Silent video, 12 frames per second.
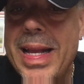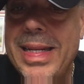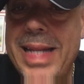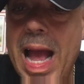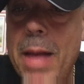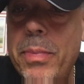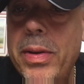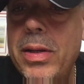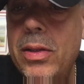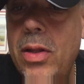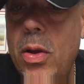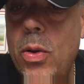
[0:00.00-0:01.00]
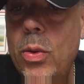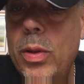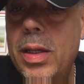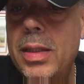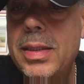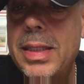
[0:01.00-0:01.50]
Tap and Glow
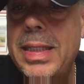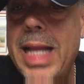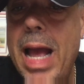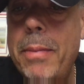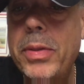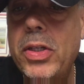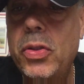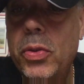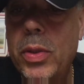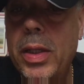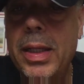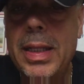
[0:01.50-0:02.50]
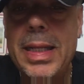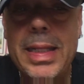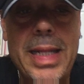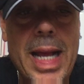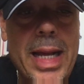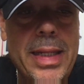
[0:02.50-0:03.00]
is a tapature
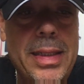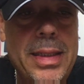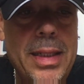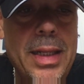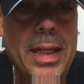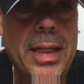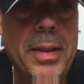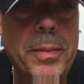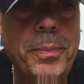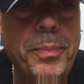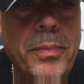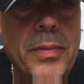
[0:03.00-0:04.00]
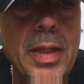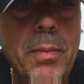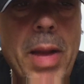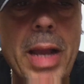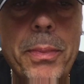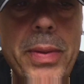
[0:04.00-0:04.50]
that
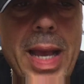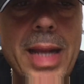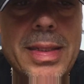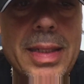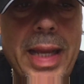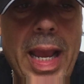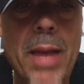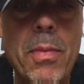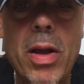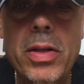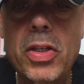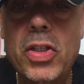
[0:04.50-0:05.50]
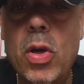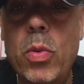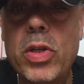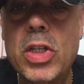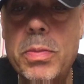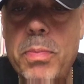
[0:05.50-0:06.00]
Mike Piazza came on the show
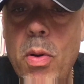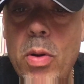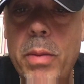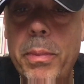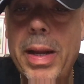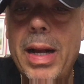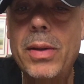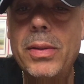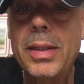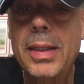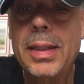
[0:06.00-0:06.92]
and spoke about.